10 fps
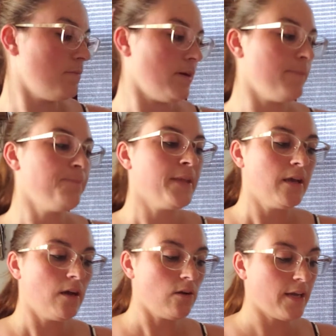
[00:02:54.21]
But
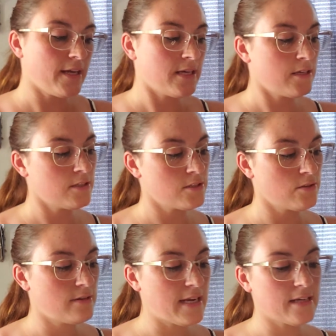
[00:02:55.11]
okay, so
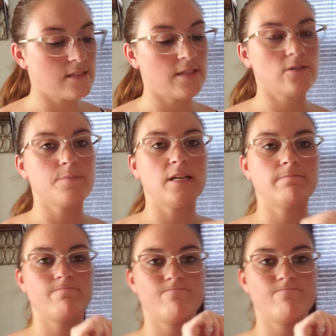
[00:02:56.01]
next, here's my